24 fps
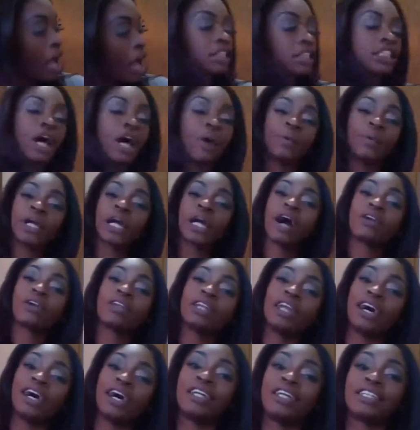So we go to
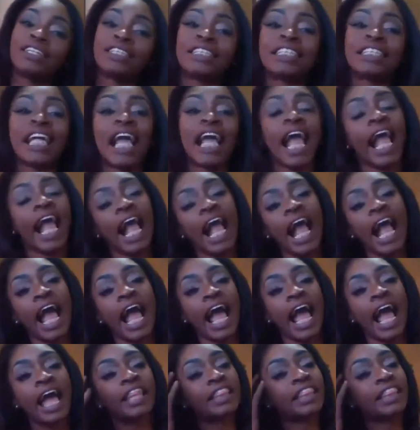lunch,
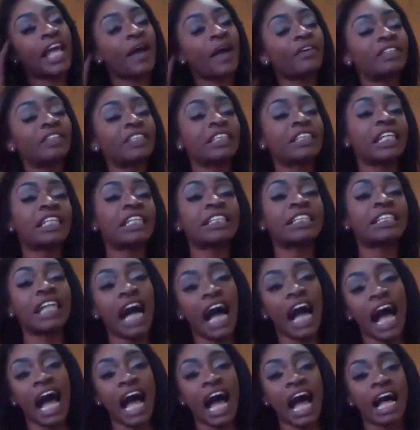and there was this
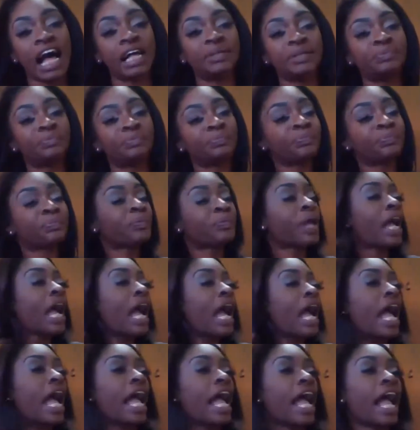guy,
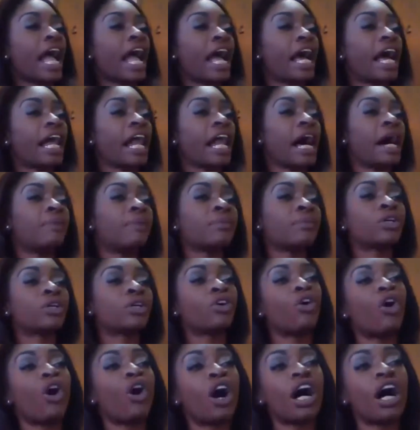and I'm going to
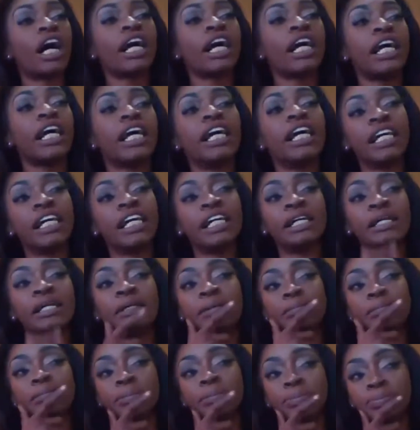call
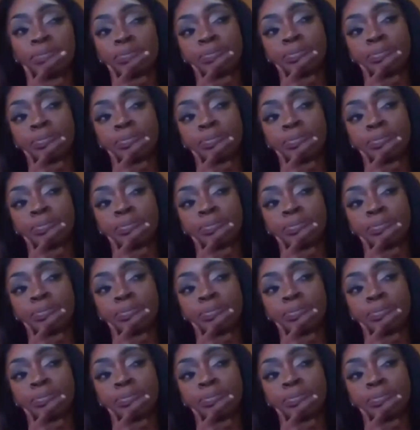him